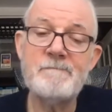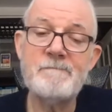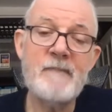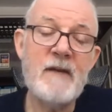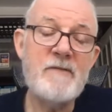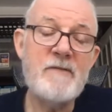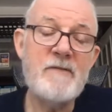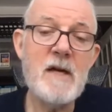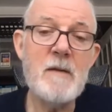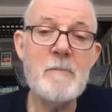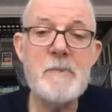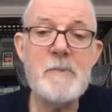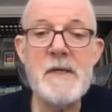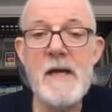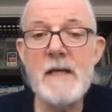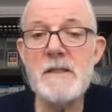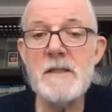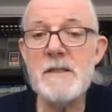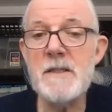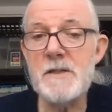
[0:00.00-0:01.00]
if you had
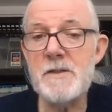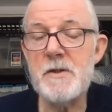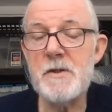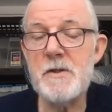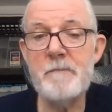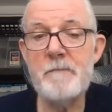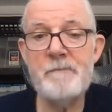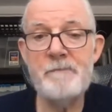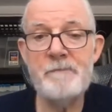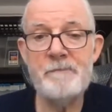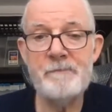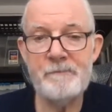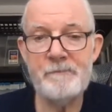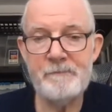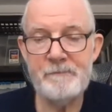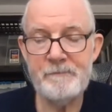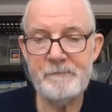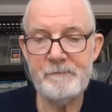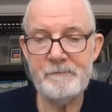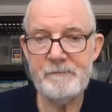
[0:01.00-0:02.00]
a PA system
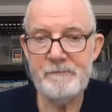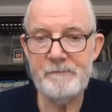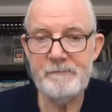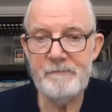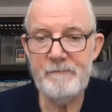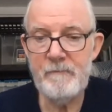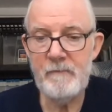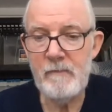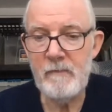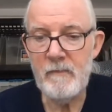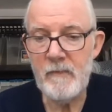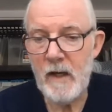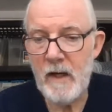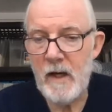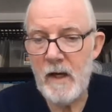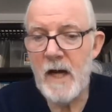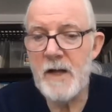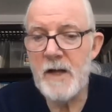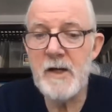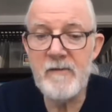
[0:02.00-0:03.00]

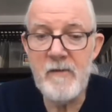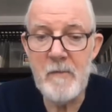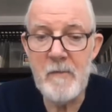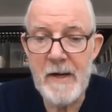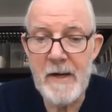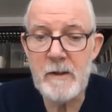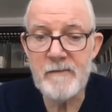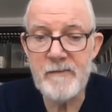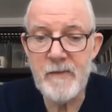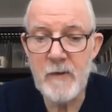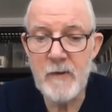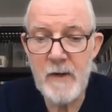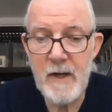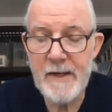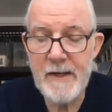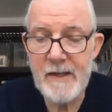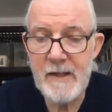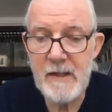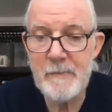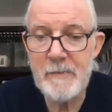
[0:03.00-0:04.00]
and you have a microphone and
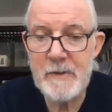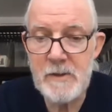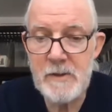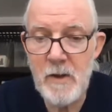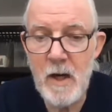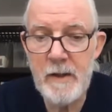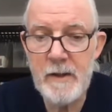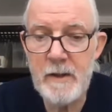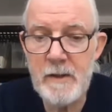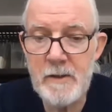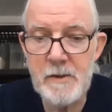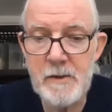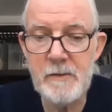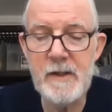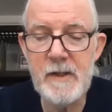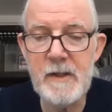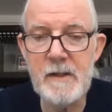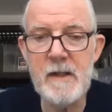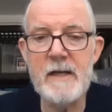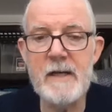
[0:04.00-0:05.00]
I get up and talk into
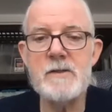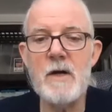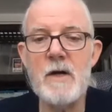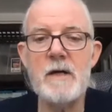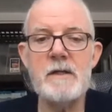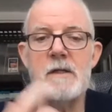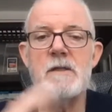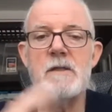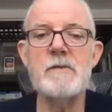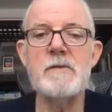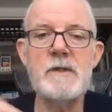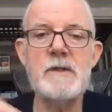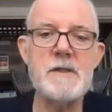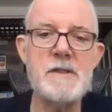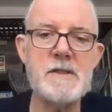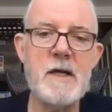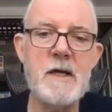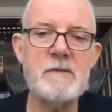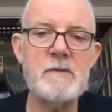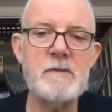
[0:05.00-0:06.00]
it, I talk into it, the
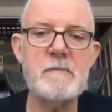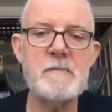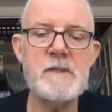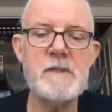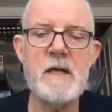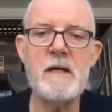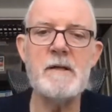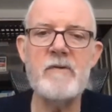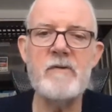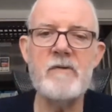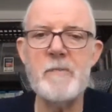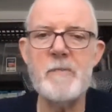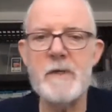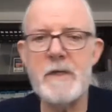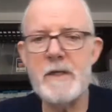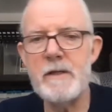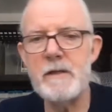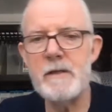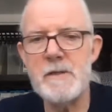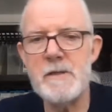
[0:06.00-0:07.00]
sound comes out, everybody
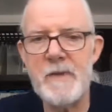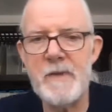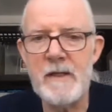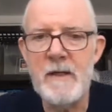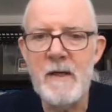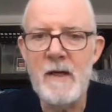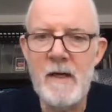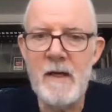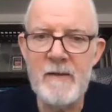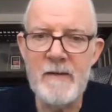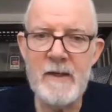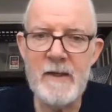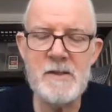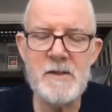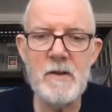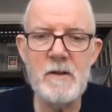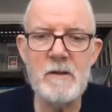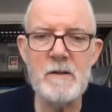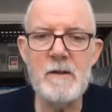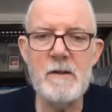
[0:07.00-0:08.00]
hears me. That's
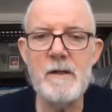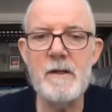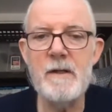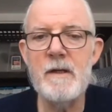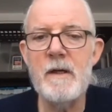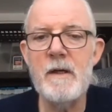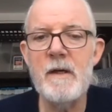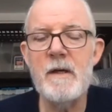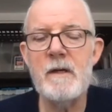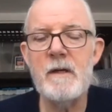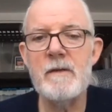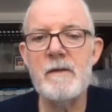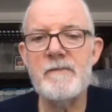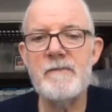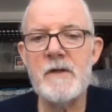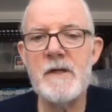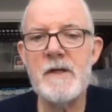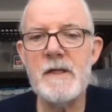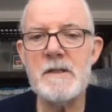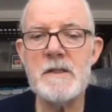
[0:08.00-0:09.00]
all good. If
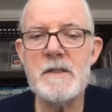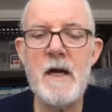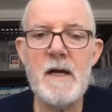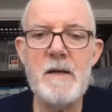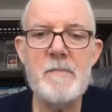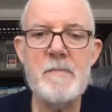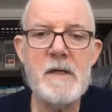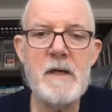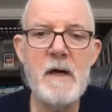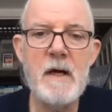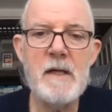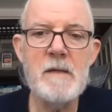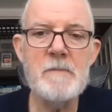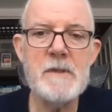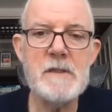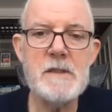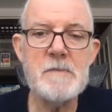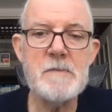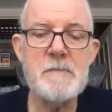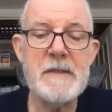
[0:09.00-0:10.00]
the next guy behind
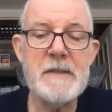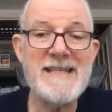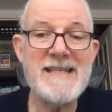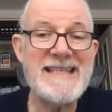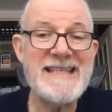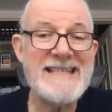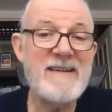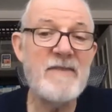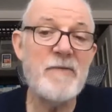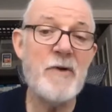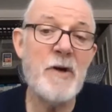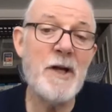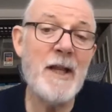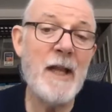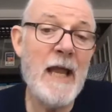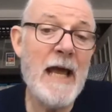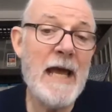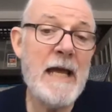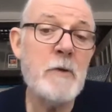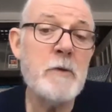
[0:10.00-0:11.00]
me speaks a different
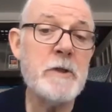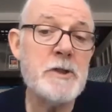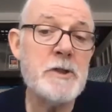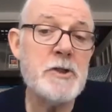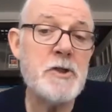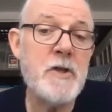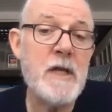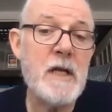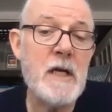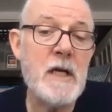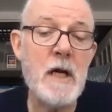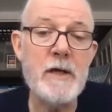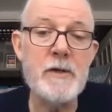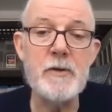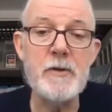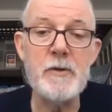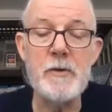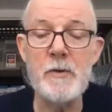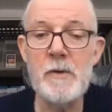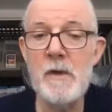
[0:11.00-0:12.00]
language than I
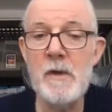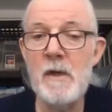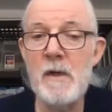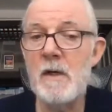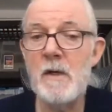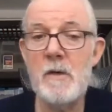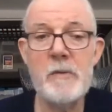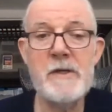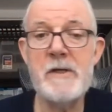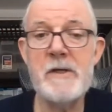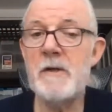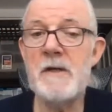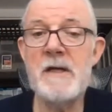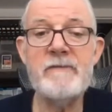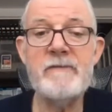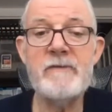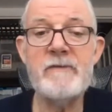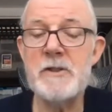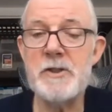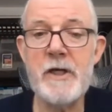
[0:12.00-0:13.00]
do, we don't
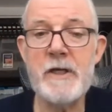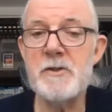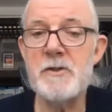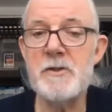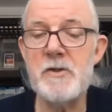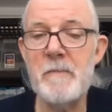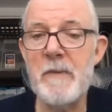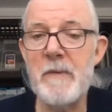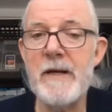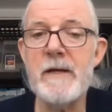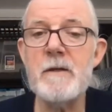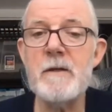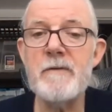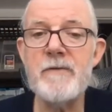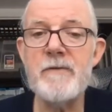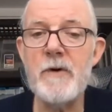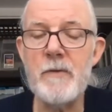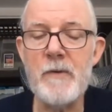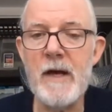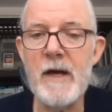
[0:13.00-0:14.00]
have to change the
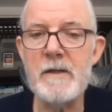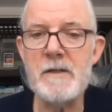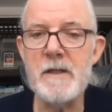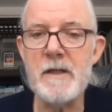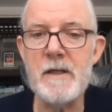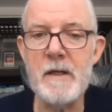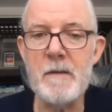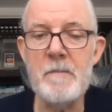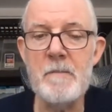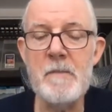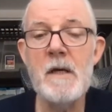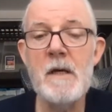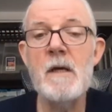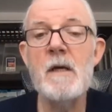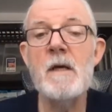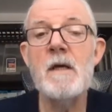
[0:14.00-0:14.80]
microphone out to him.